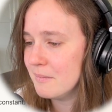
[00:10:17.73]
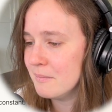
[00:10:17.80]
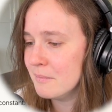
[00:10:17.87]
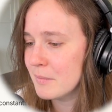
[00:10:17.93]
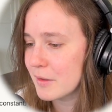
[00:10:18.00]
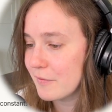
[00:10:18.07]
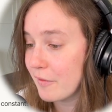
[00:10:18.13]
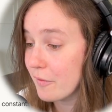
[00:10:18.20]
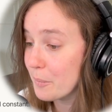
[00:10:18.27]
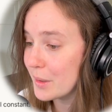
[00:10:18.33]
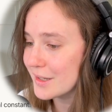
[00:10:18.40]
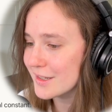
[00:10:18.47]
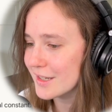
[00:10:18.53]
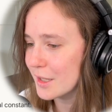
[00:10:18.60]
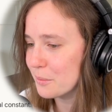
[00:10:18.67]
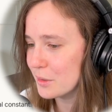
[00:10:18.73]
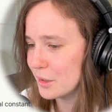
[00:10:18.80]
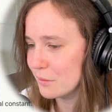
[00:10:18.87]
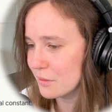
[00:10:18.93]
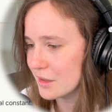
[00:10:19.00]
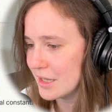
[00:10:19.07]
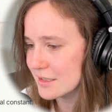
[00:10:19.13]
my favorite button that I played
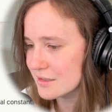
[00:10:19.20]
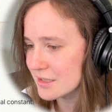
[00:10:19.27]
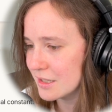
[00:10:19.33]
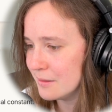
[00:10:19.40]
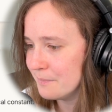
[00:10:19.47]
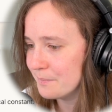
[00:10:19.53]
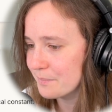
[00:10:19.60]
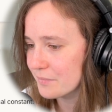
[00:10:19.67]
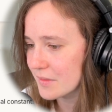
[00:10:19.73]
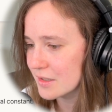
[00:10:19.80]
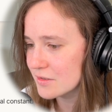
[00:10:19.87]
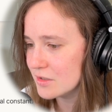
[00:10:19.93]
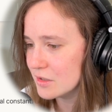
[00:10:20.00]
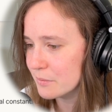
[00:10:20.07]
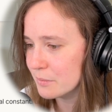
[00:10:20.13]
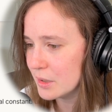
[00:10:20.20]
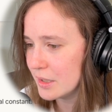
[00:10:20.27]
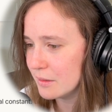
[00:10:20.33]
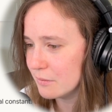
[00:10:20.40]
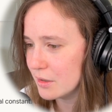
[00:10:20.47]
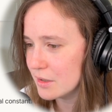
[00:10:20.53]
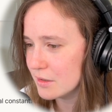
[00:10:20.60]
with last time. So you can play
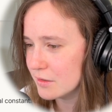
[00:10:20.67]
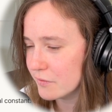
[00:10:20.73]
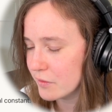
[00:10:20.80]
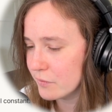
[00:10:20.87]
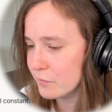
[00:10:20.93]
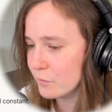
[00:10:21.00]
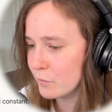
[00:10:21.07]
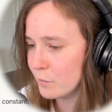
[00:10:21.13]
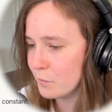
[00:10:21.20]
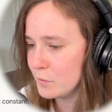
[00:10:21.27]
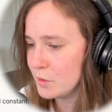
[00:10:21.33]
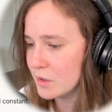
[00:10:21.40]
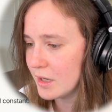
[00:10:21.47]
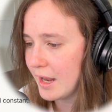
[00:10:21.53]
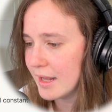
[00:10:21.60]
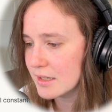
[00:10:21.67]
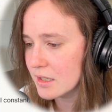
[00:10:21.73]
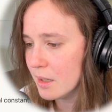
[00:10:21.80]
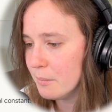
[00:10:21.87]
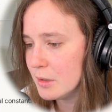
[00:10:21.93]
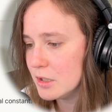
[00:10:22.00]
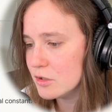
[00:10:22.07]
with a different, you can add an
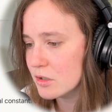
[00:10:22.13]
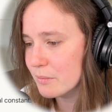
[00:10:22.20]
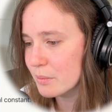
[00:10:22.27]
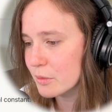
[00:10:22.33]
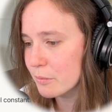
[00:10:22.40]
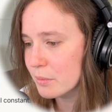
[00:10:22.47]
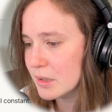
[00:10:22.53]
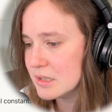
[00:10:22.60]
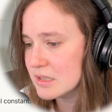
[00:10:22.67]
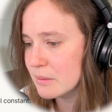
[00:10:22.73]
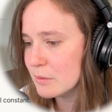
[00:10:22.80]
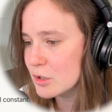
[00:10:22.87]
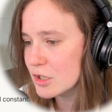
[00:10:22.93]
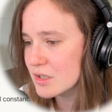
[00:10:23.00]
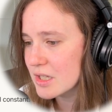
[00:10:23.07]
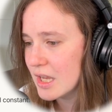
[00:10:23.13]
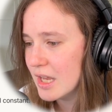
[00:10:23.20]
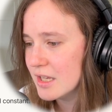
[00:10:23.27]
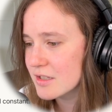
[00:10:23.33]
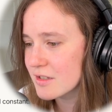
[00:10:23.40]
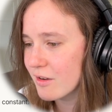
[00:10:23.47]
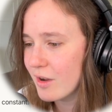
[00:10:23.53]
image, you can place images.
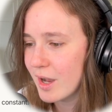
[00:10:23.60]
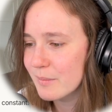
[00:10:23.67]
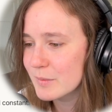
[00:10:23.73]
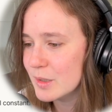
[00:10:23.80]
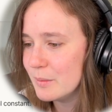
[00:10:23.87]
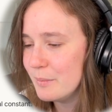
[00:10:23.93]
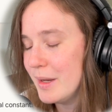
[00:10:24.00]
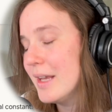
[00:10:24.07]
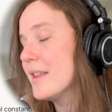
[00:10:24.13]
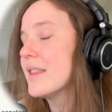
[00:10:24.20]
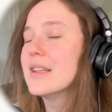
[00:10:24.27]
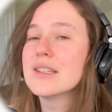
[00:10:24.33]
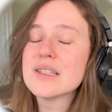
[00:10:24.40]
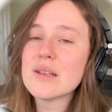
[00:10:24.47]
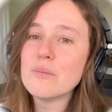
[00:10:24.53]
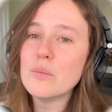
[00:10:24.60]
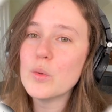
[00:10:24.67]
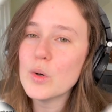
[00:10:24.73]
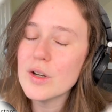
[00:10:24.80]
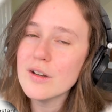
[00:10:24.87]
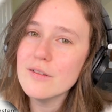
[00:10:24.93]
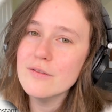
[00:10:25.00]
So I'm going to make this
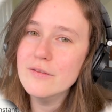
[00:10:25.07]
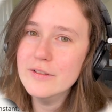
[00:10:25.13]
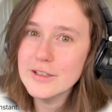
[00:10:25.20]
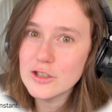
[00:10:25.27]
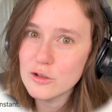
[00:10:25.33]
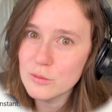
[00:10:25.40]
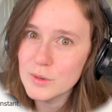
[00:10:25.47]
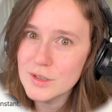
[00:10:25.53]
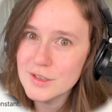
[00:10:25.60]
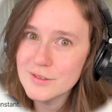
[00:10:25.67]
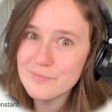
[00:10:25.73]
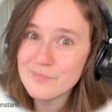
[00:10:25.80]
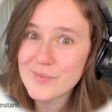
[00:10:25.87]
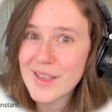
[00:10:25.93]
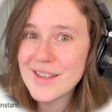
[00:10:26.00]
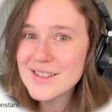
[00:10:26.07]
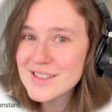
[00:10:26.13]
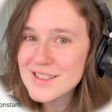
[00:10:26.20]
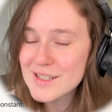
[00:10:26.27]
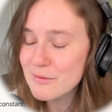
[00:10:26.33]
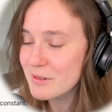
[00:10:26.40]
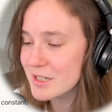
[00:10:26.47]
more visual and
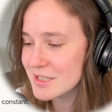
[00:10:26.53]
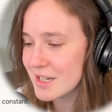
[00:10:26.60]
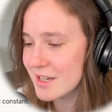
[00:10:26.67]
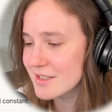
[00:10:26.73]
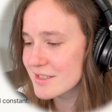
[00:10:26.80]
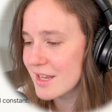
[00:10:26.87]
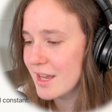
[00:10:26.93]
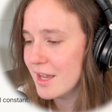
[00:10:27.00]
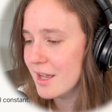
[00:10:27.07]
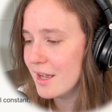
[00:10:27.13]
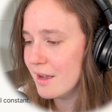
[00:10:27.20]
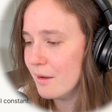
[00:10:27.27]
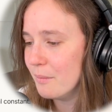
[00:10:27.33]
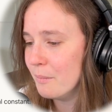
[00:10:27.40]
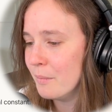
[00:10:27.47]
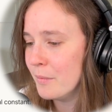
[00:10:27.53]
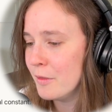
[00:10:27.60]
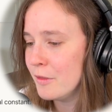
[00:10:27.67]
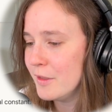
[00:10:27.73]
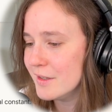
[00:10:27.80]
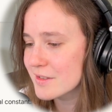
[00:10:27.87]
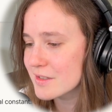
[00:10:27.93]
see what it does.
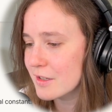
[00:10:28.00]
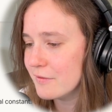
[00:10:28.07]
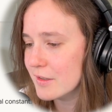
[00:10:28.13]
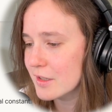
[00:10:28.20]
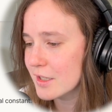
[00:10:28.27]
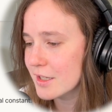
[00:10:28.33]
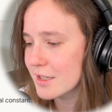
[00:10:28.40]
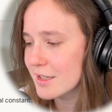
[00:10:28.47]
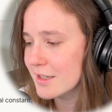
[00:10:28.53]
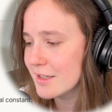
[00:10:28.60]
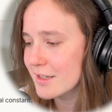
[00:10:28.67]
This I felt like